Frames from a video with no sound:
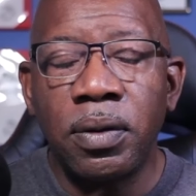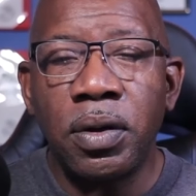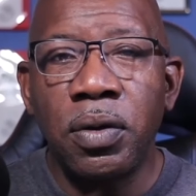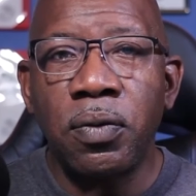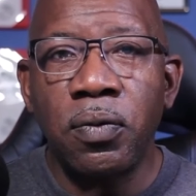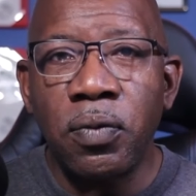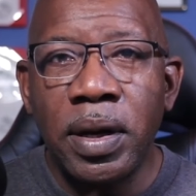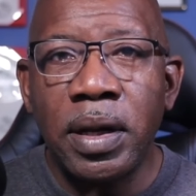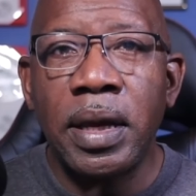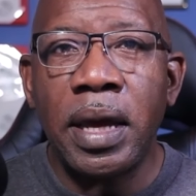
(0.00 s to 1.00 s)
you
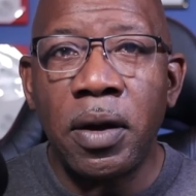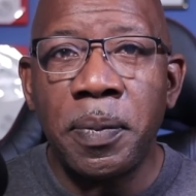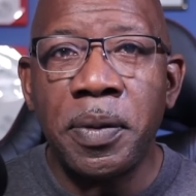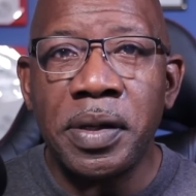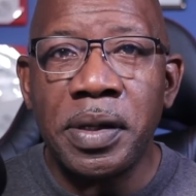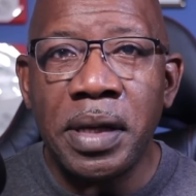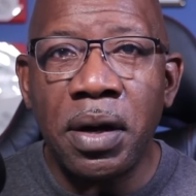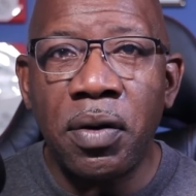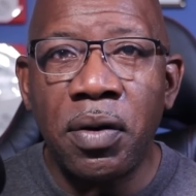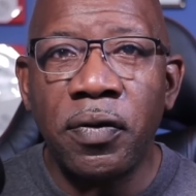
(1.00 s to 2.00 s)
really help
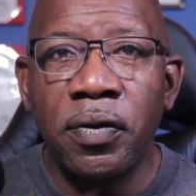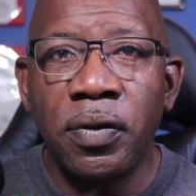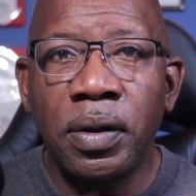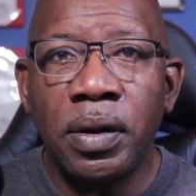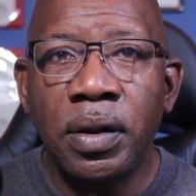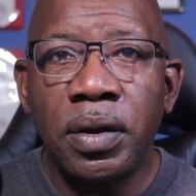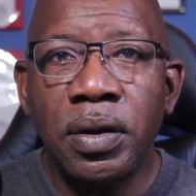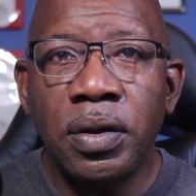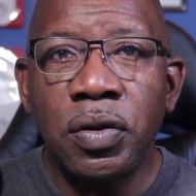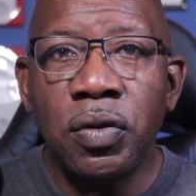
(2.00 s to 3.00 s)
yourself
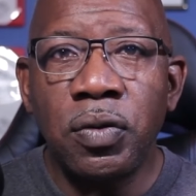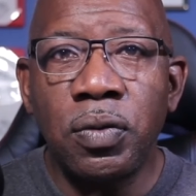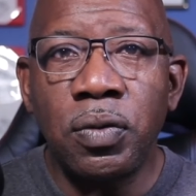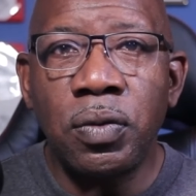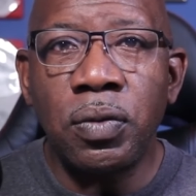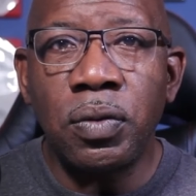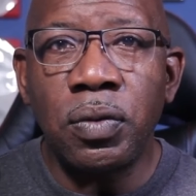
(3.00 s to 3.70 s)
to,